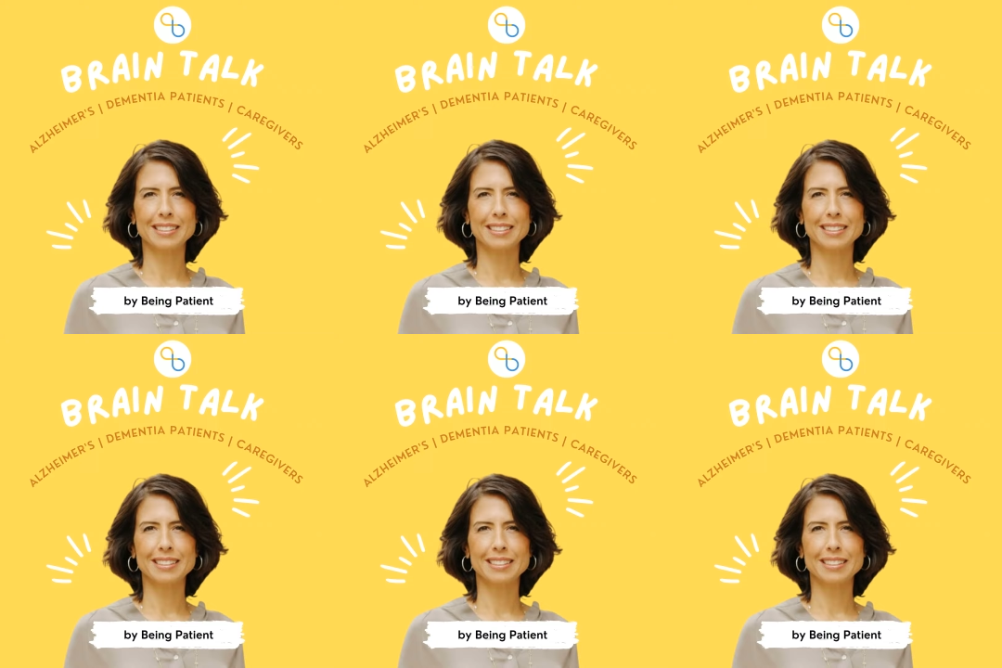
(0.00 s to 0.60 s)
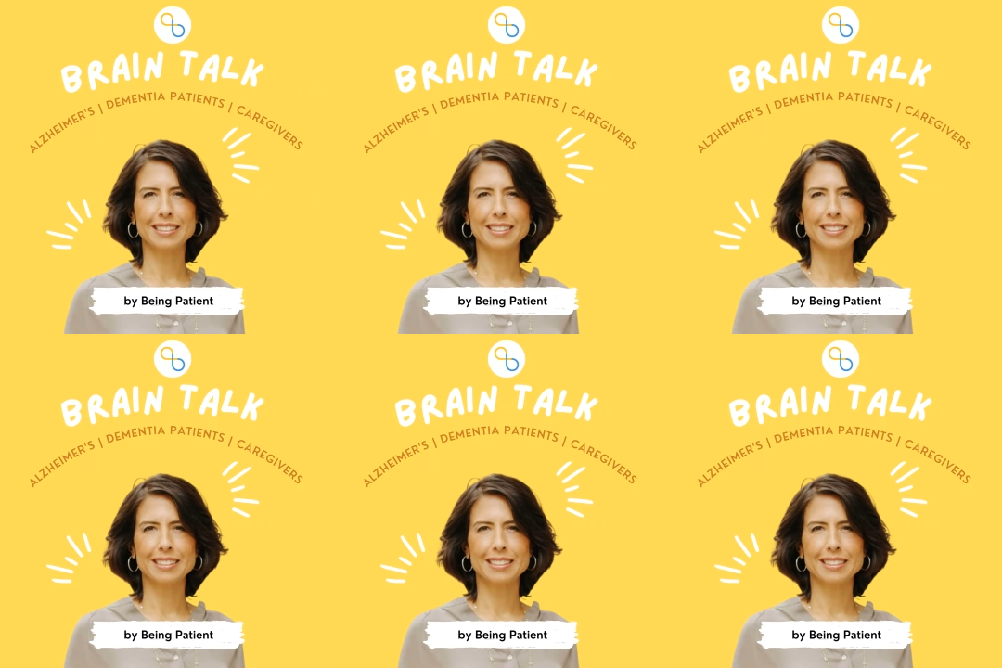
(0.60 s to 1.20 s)

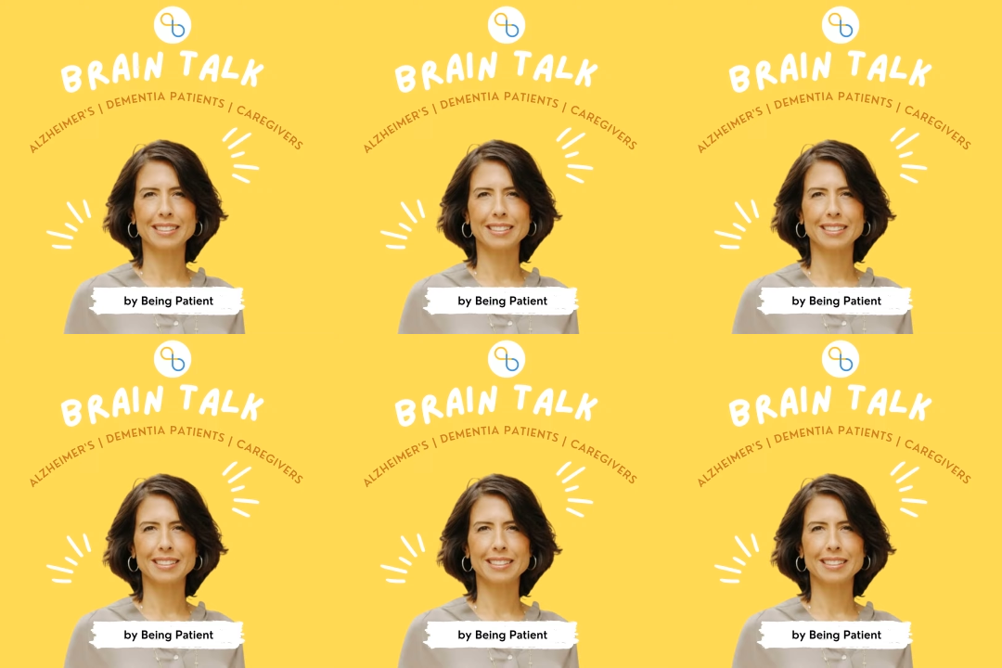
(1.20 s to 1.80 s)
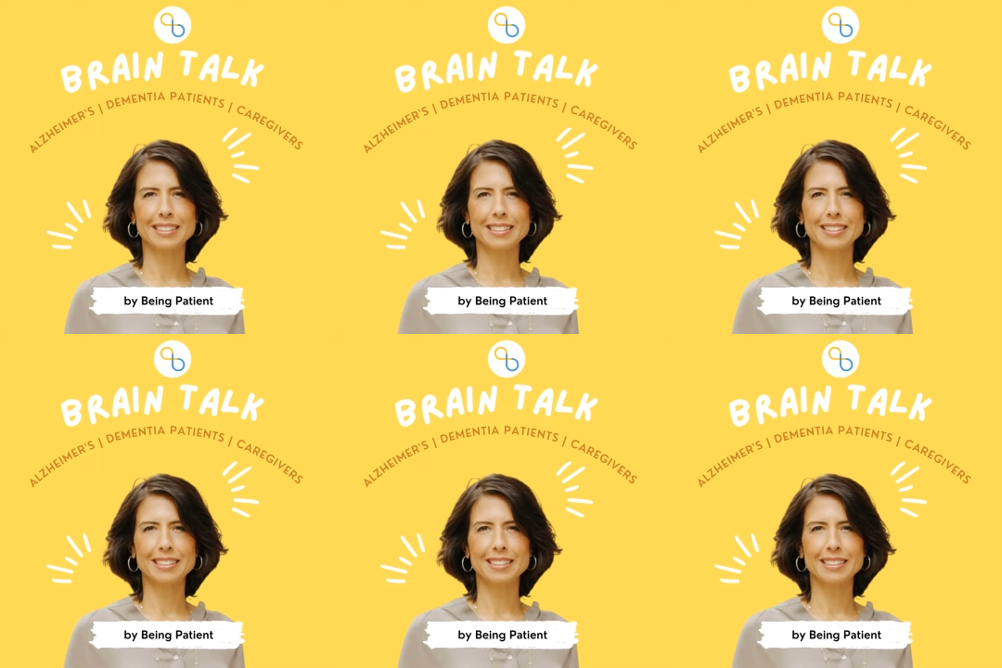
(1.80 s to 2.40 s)

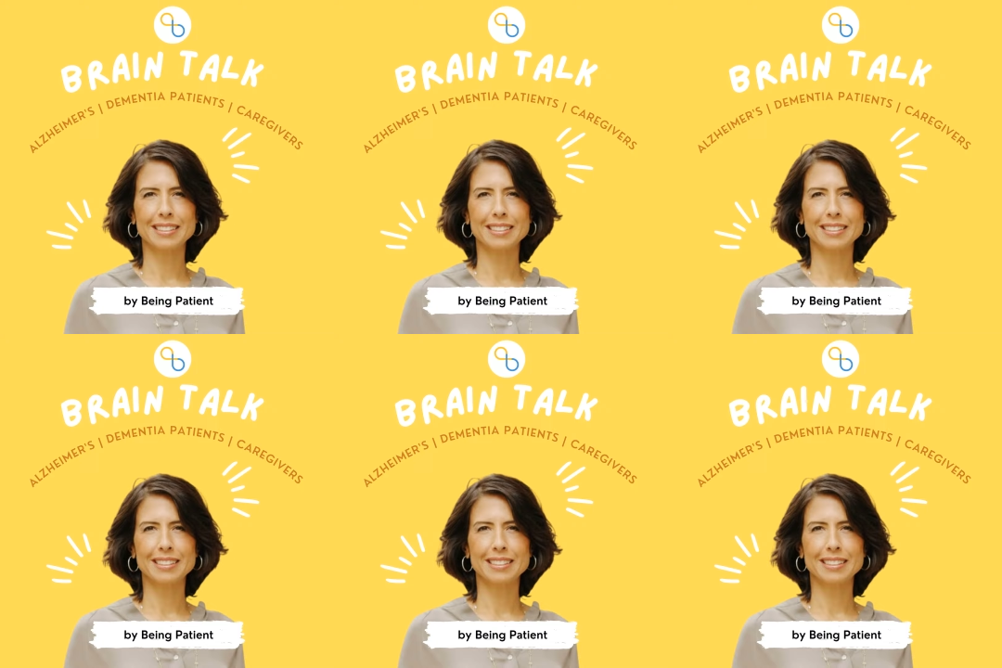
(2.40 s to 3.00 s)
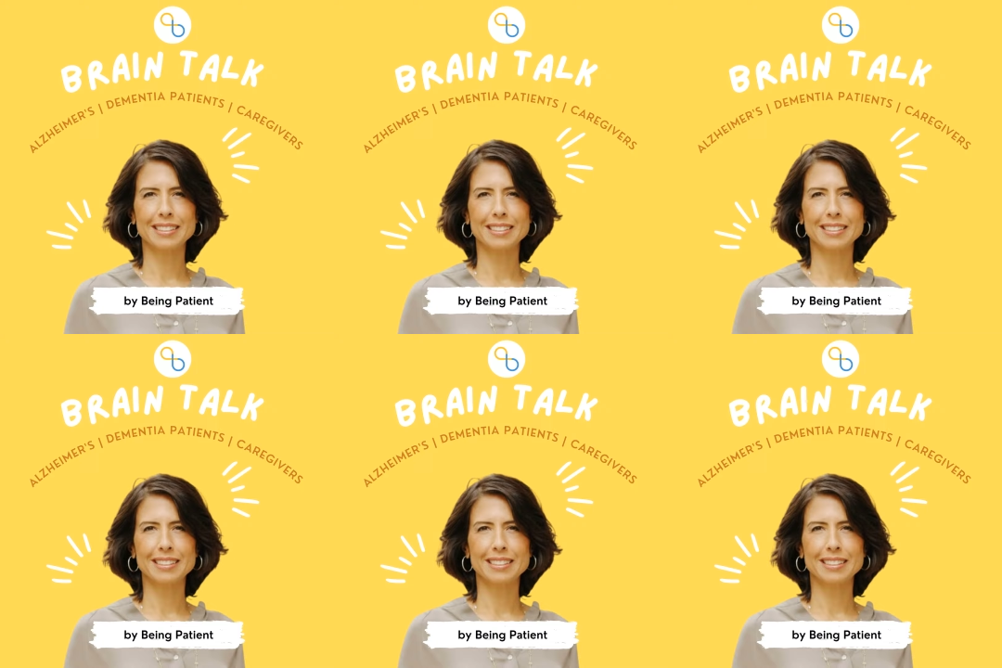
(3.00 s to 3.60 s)

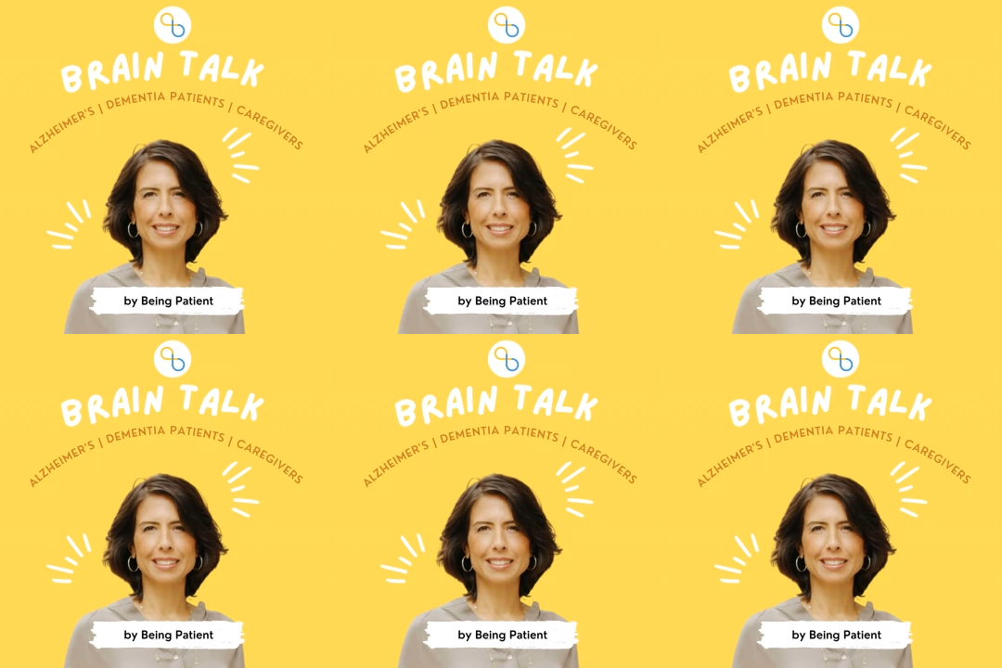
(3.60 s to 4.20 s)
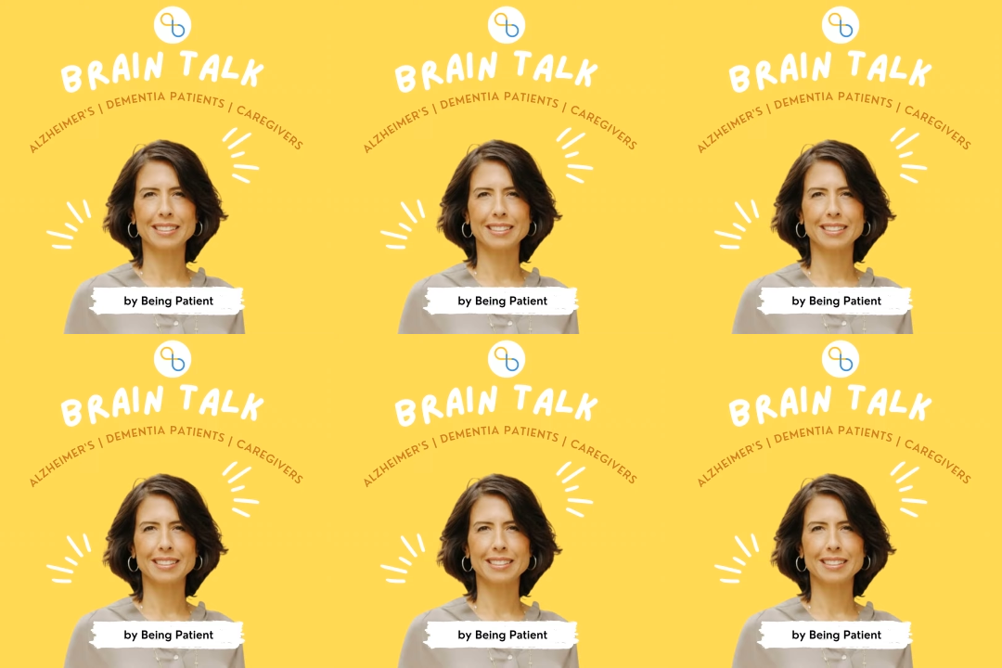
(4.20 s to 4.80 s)

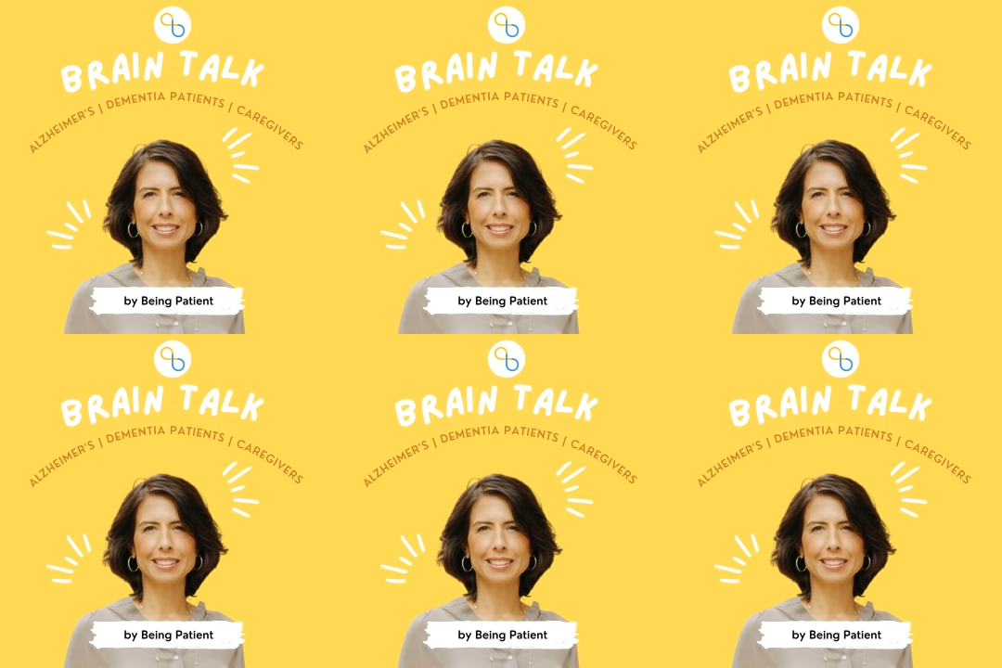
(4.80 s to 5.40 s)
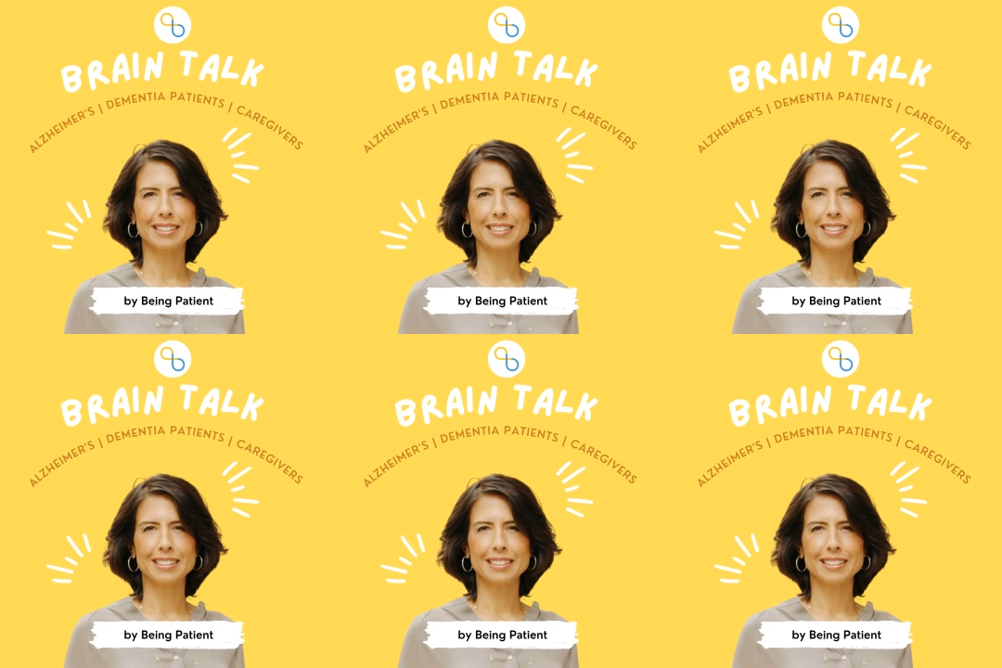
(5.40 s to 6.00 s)

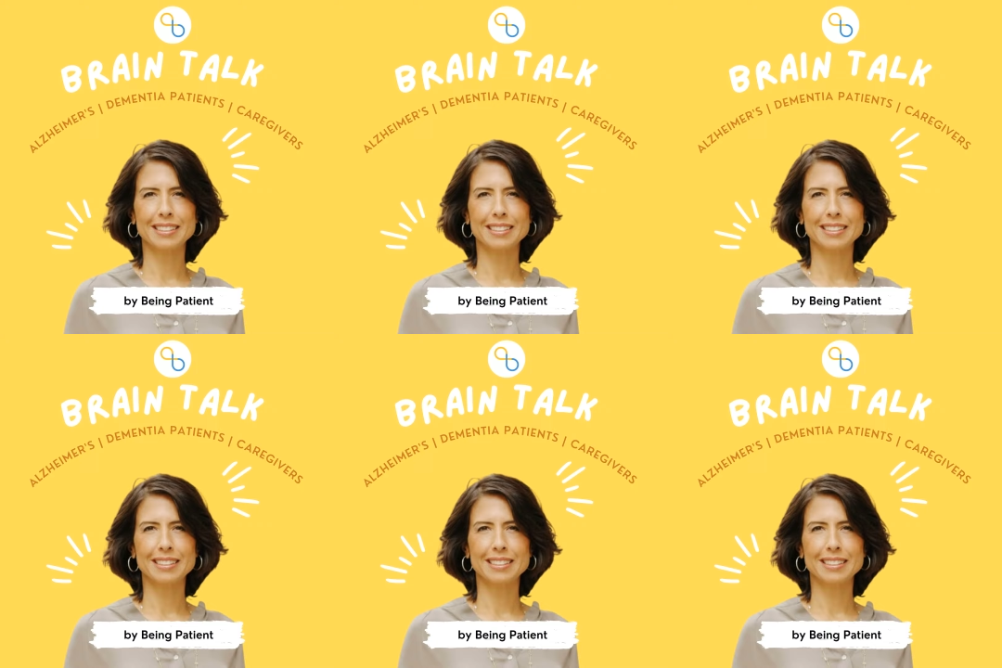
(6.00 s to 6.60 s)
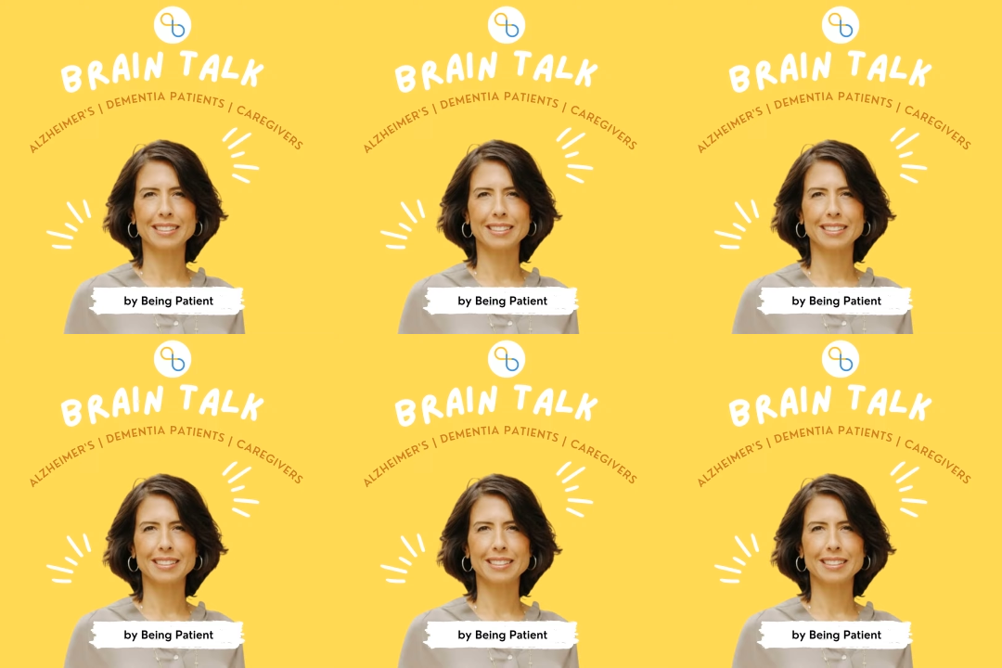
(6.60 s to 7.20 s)

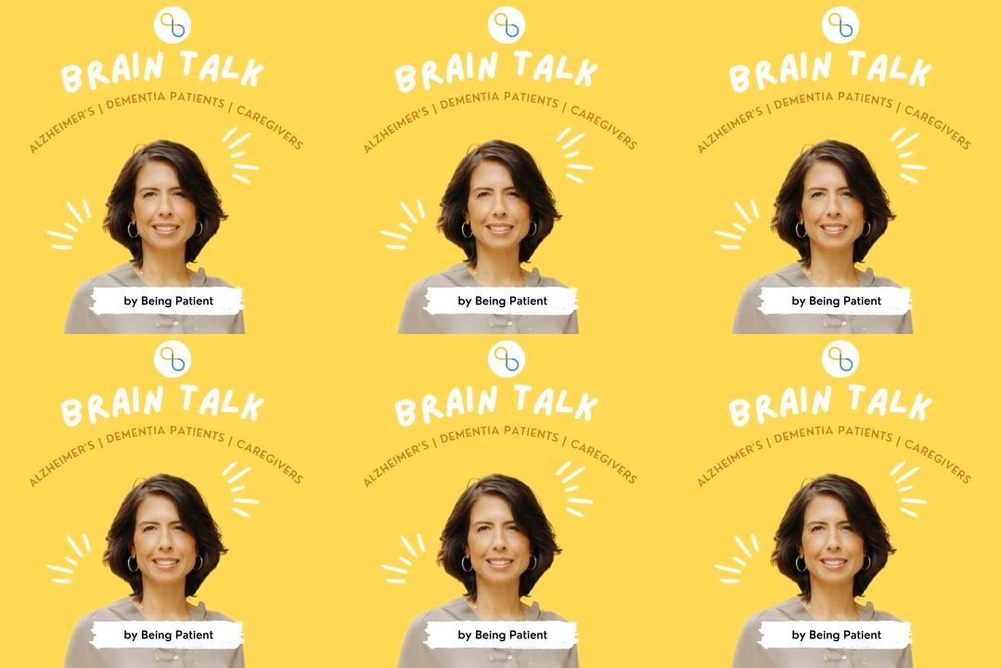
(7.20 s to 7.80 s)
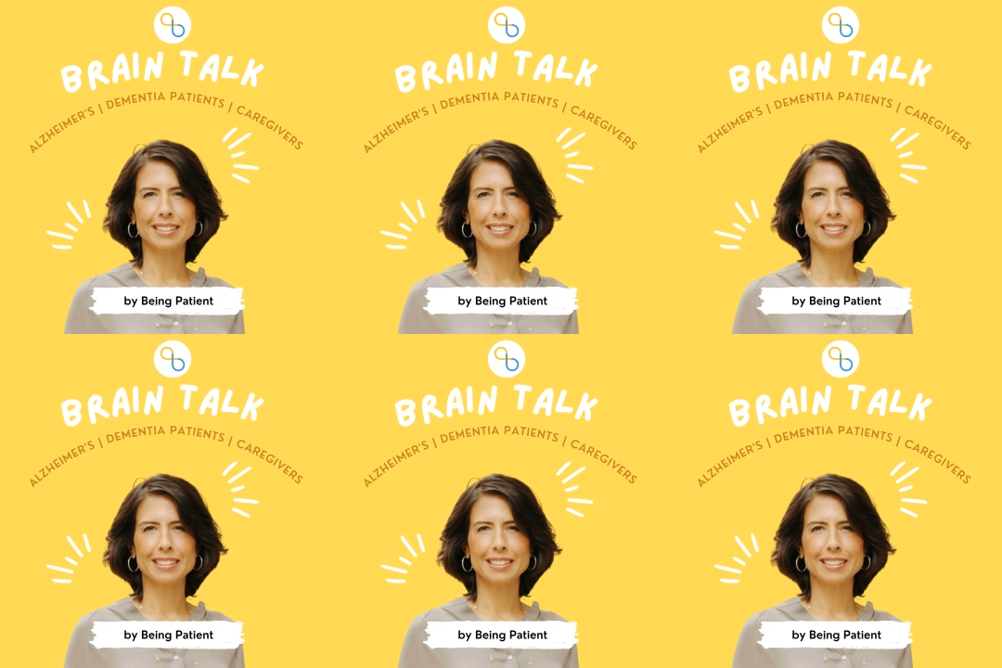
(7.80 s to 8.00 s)
This is a still picture; no speech is visible.